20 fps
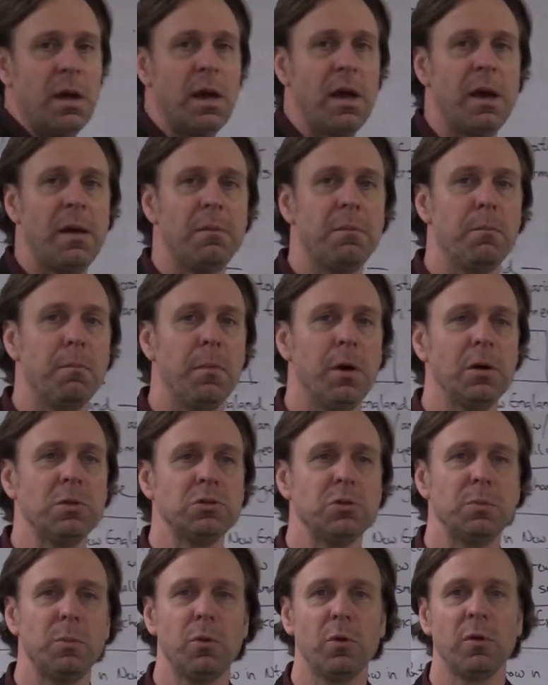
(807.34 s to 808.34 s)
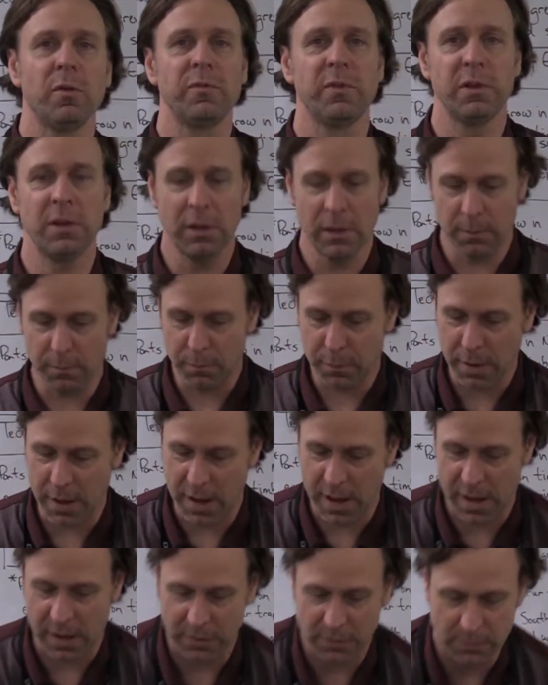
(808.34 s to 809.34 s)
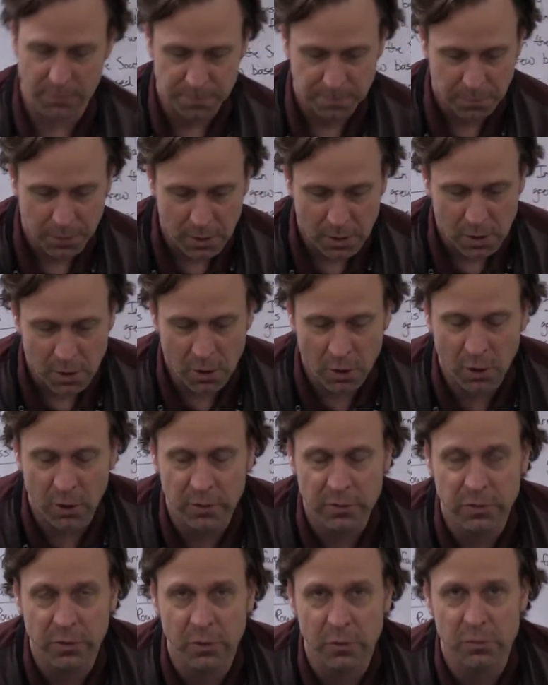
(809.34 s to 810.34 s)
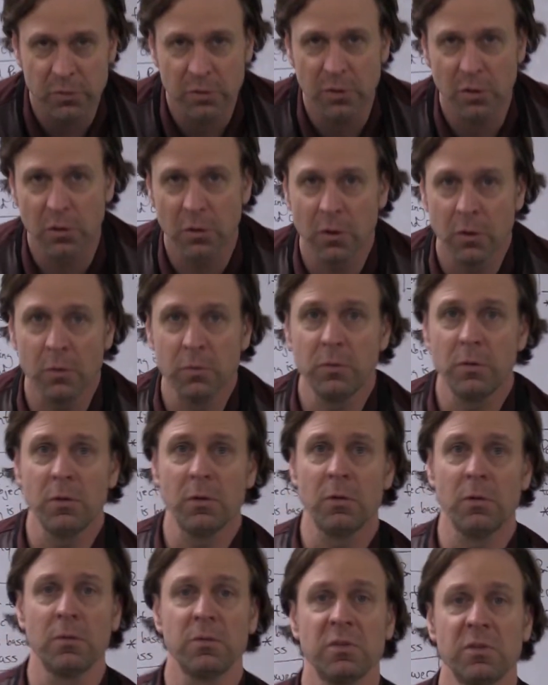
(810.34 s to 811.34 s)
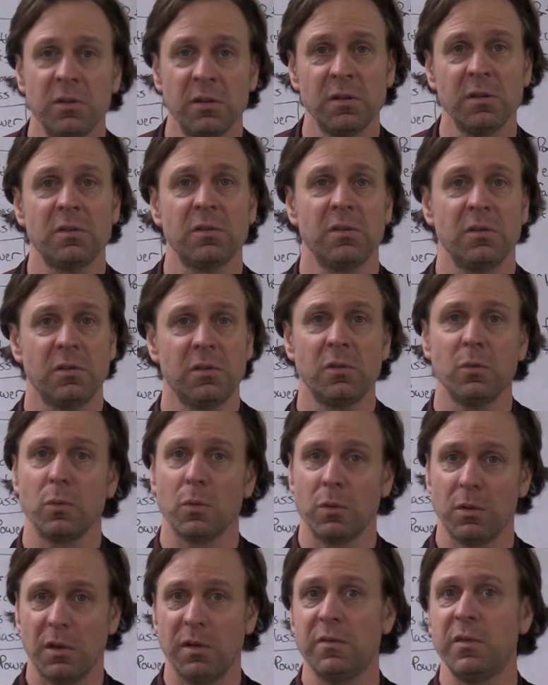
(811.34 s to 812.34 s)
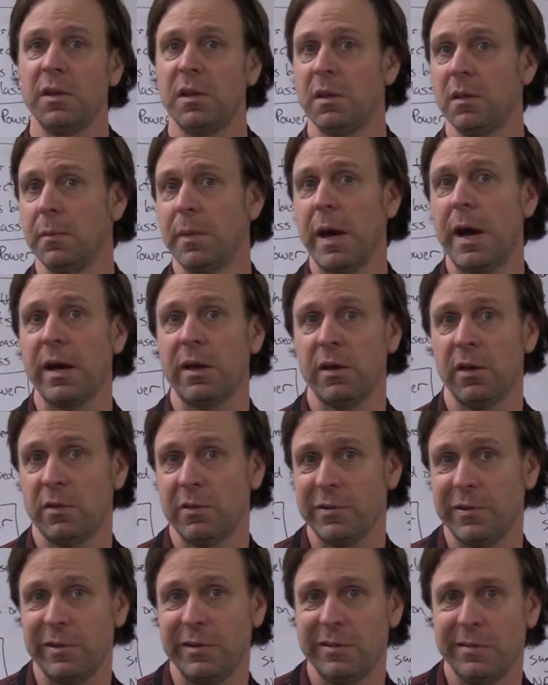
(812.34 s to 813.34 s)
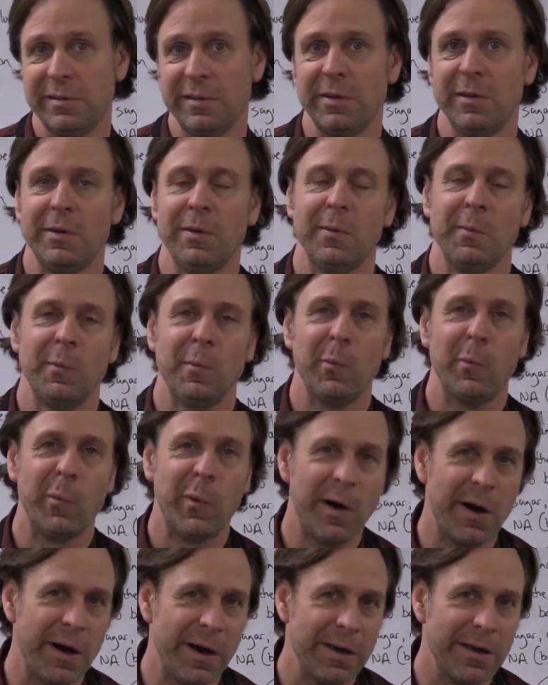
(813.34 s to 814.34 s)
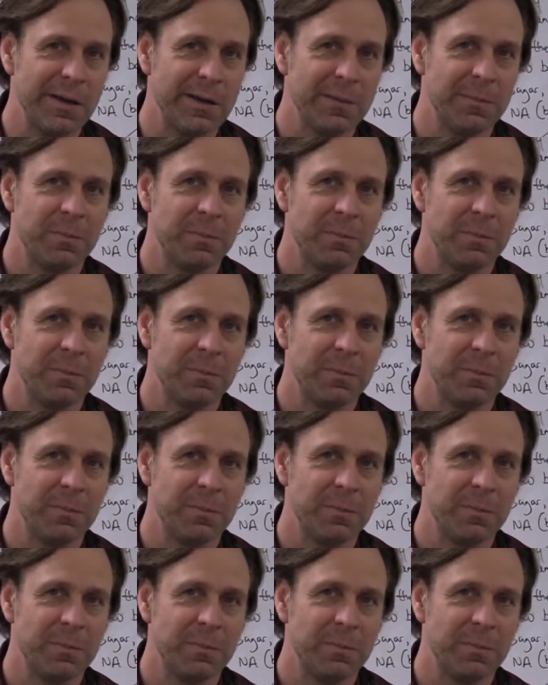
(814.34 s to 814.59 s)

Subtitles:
had much more of an impact on those colonial citizens who were living in the backcountry. Why?